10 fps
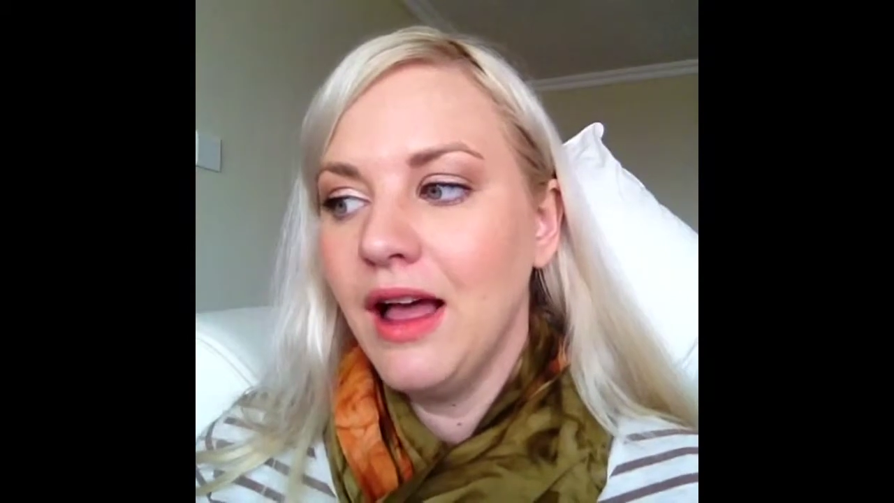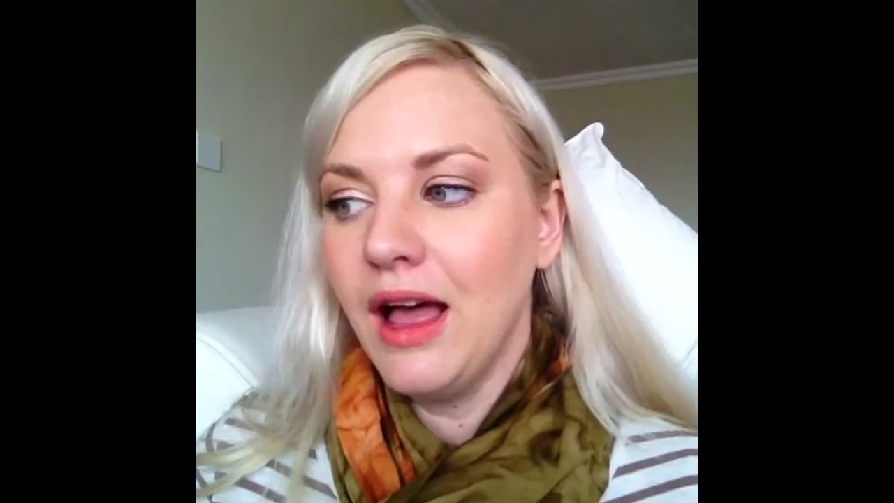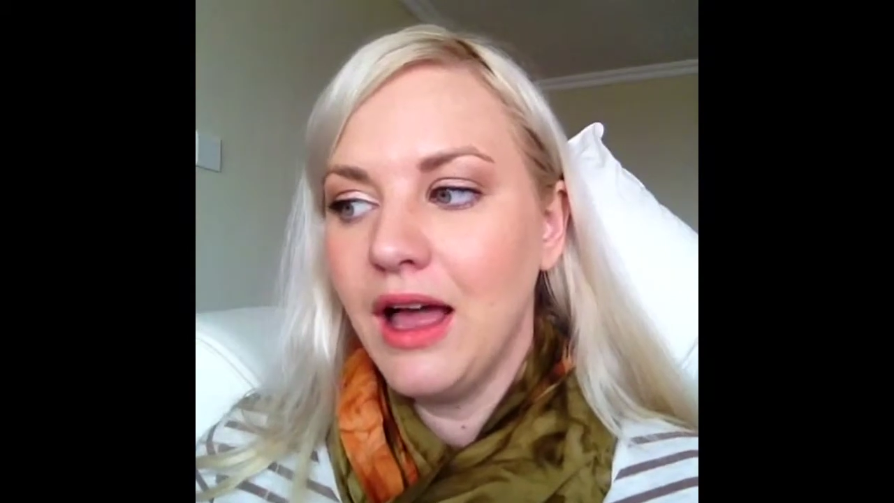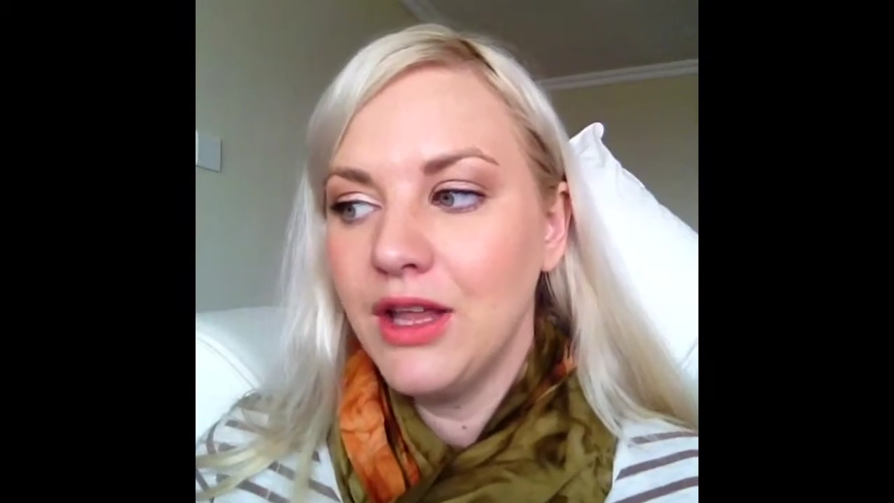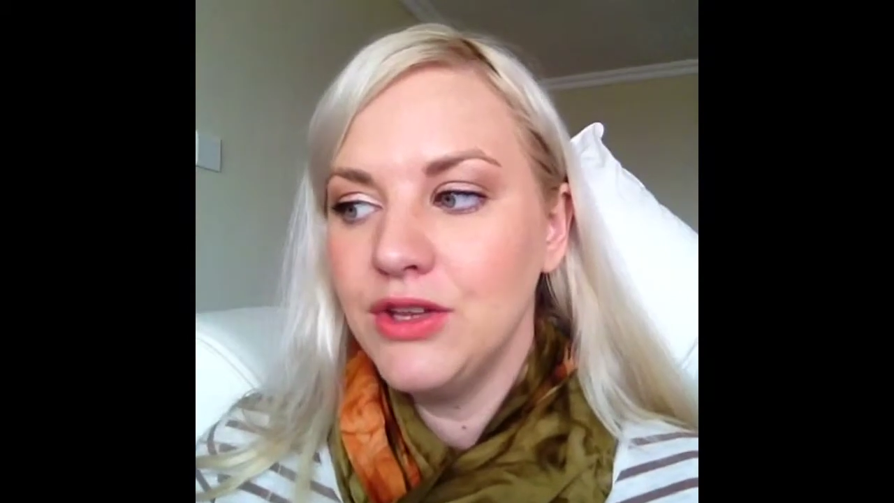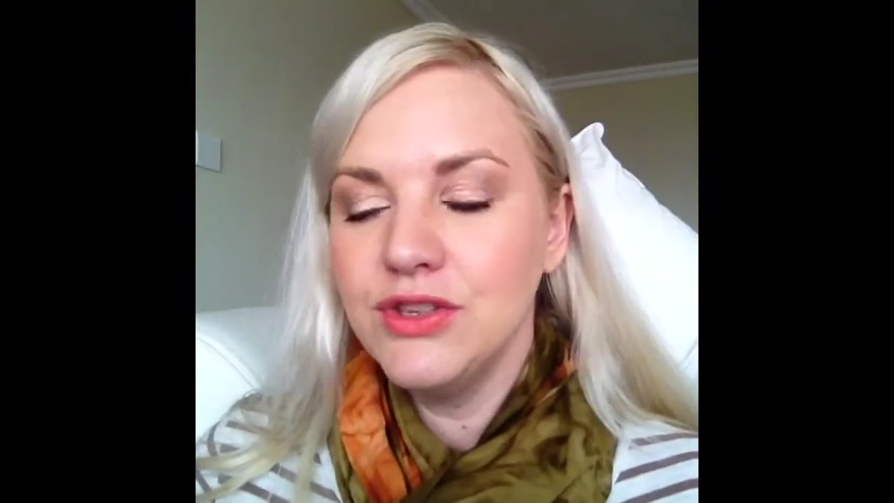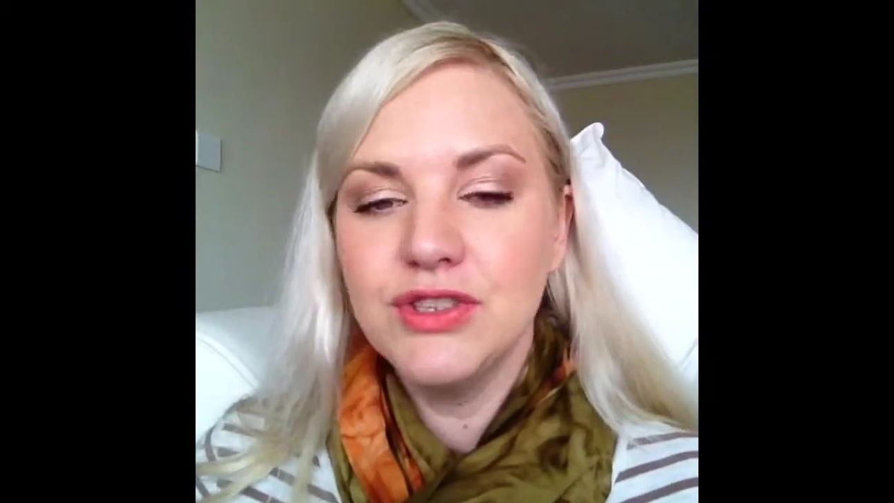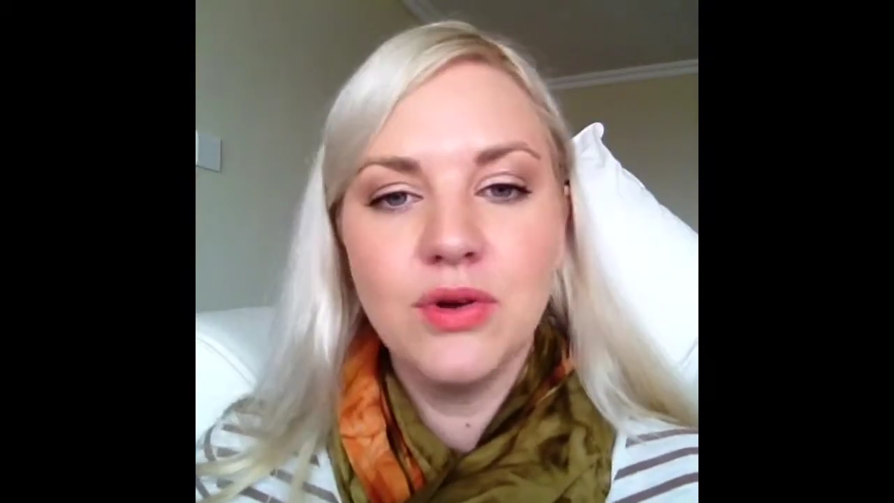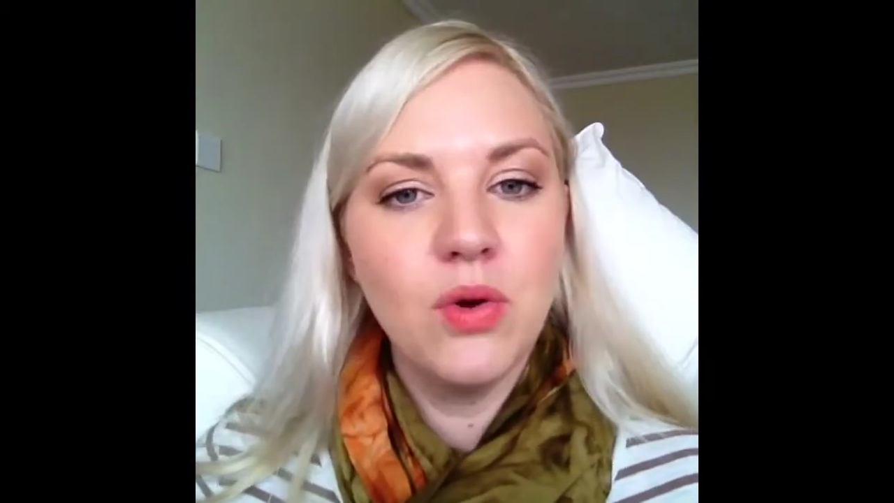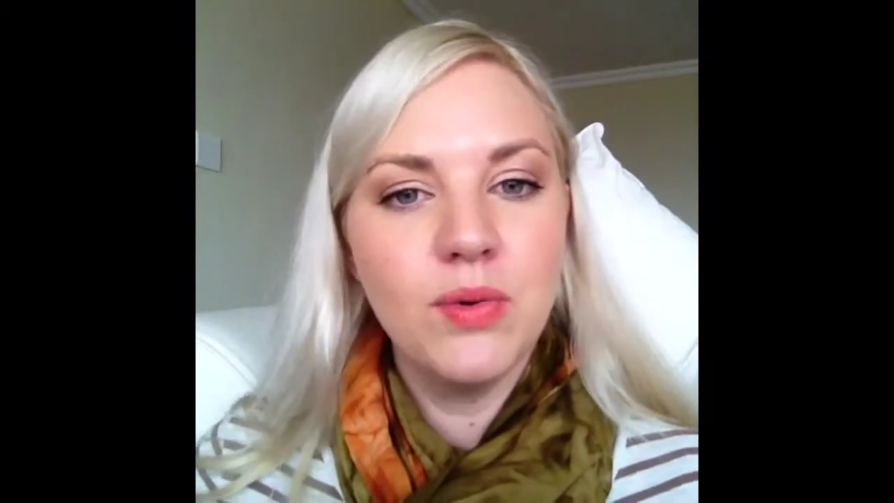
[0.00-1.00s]
I used
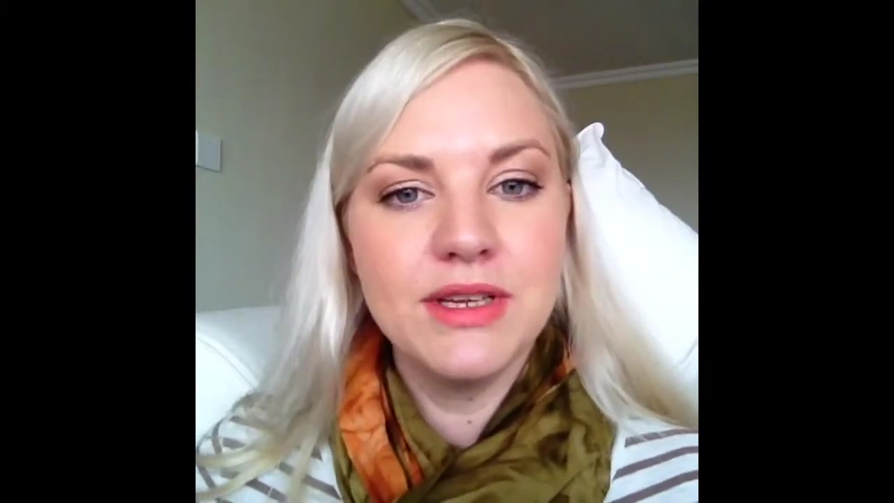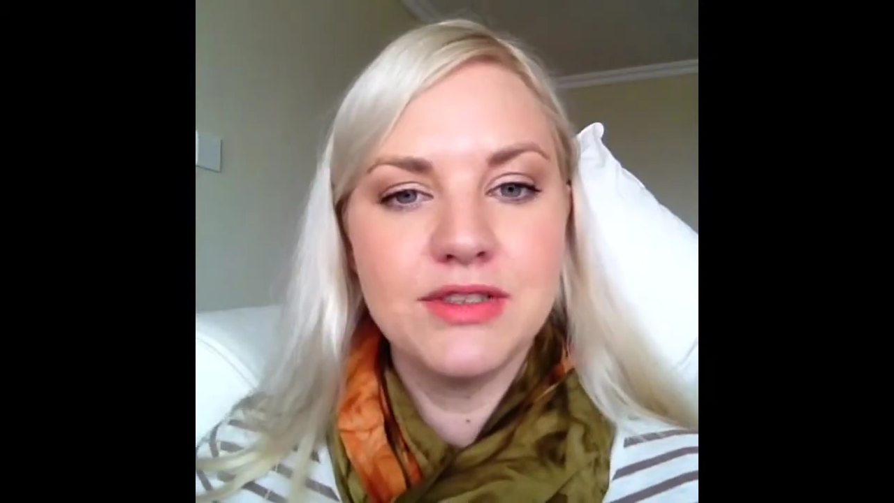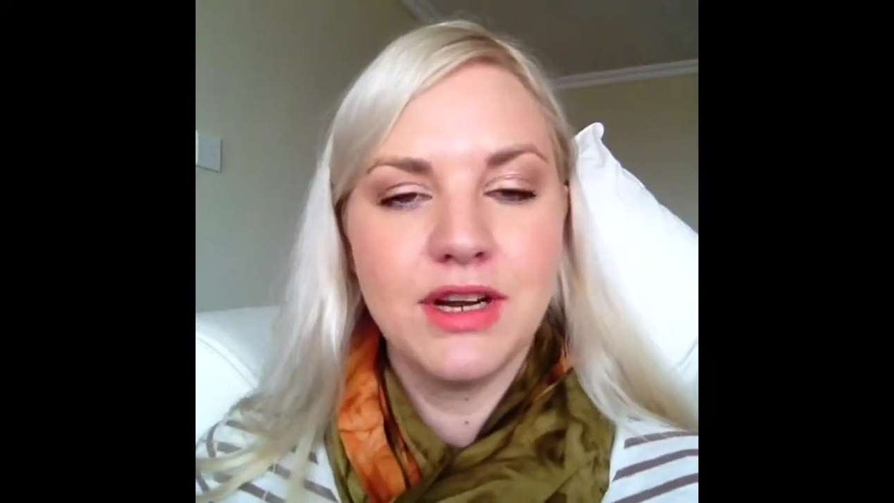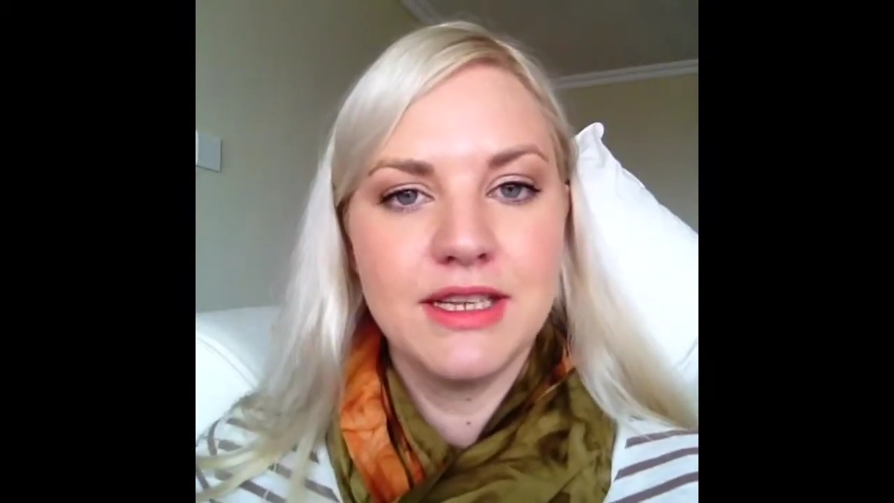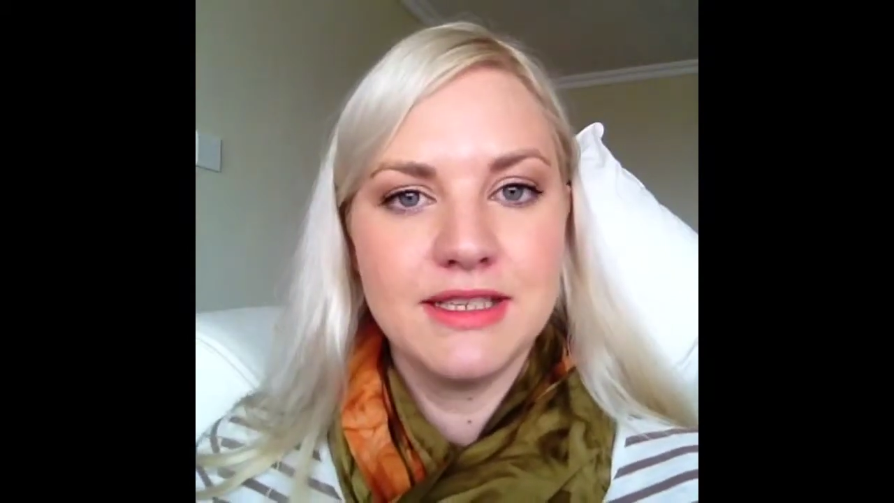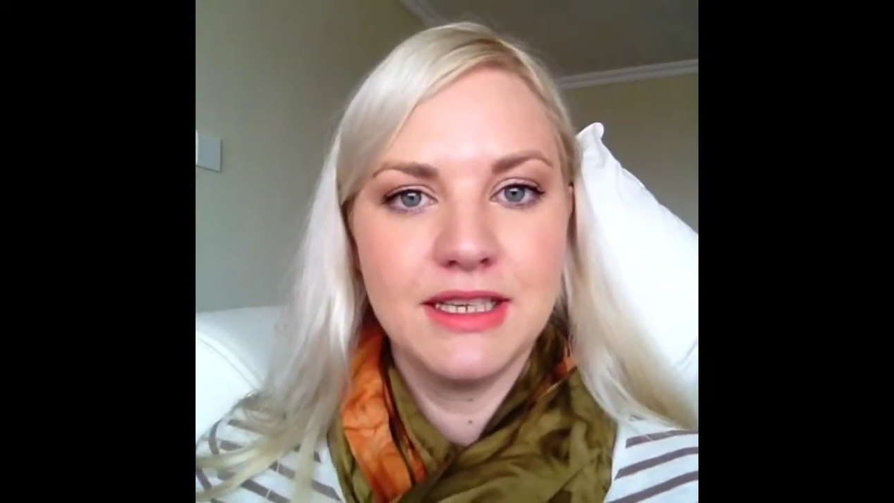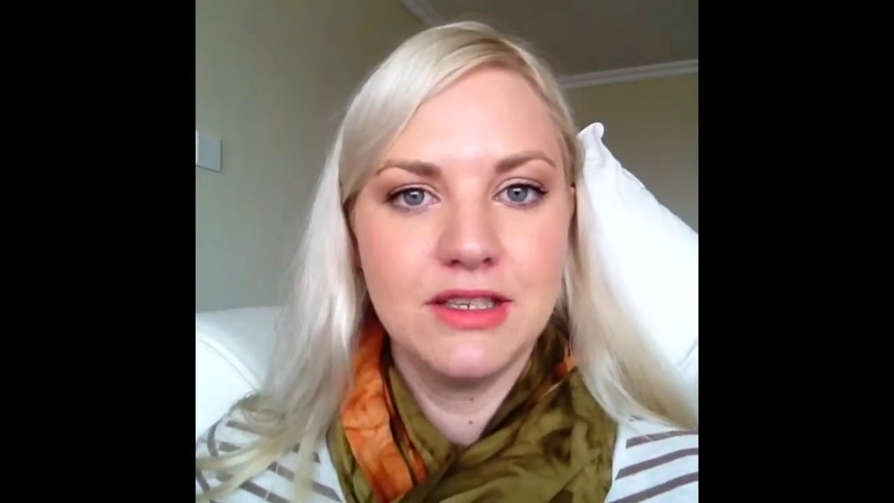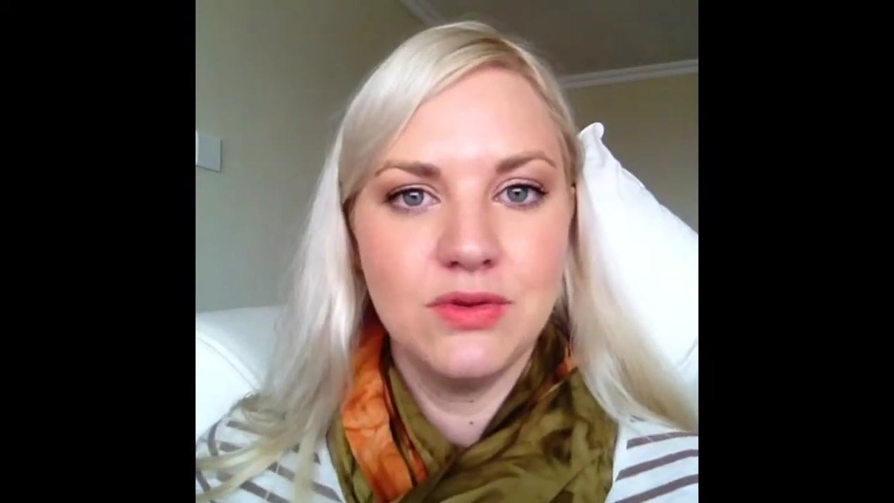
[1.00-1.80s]
to always try and stick